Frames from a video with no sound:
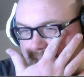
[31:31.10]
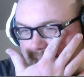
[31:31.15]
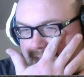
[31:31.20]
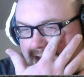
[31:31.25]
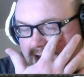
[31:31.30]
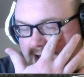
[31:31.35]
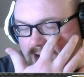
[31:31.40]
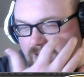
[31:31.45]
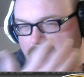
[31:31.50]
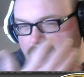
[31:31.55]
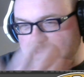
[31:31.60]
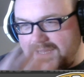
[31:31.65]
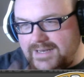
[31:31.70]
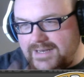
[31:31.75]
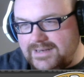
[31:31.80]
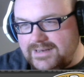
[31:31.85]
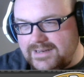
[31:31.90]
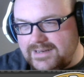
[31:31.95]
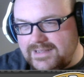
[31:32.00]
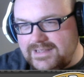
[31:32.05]
you know what I
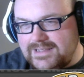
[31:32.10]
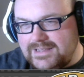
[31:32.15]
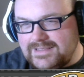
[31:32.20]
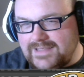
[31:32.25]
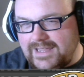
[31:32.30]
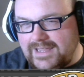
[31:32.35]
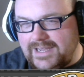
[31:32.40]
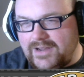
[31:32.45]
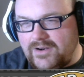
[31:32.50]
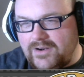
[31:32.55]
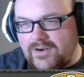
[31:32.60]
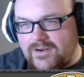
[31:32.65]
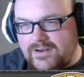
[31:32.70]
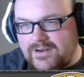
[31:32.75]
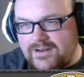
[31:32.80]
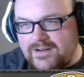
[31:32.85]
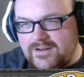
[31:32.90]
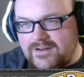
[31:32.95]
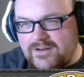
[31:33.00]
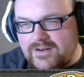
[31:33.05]
mean? Like
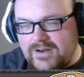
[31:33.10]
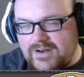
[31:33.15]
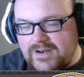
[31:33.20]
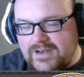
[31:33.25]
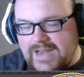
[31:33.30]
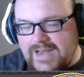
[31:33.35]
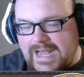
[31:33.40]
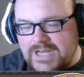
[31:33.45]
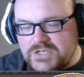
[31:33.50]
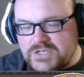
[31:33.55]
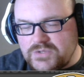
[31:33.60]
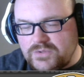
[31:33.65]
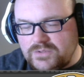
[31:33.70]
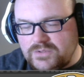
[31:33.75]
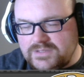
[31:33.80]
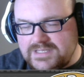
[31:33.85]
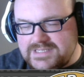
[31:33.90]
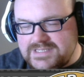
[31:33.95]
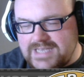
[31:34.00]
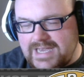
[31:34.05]
natural
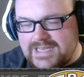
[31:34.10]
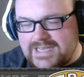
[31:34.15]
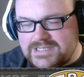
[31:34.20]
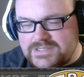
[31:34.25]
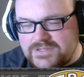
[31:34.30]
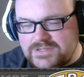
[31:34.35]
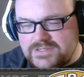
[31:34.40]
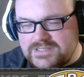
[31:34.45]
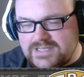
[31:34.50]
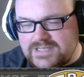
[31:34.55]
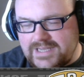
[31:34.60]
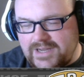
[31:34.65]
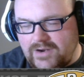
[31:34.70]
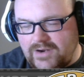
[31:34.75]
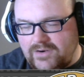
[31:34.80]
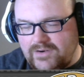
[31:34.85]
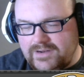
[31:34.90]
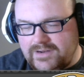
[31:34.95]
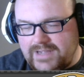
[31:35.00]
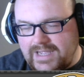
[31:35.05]
disasters like
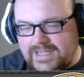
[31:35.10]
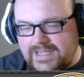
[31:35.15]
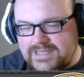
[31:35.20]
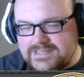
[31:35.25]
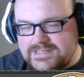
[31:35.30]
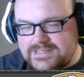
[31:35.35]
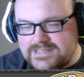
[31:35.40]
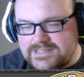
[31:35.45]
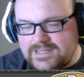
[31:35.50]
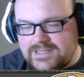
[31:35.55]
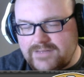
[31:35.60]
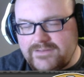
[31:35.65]
hurricanes and stuff.